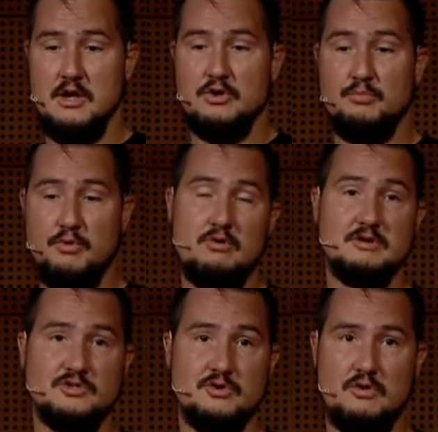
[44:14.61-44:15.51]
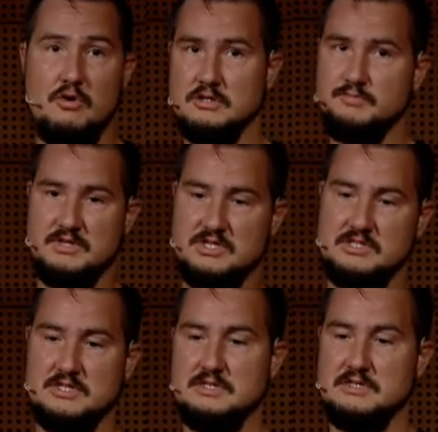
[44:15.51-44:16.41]
You block on certain calls, but that's
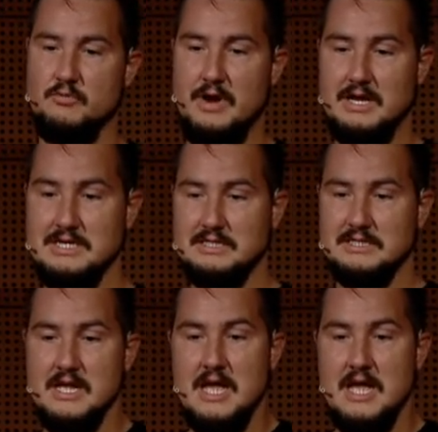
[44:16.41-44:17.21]
just the way it is.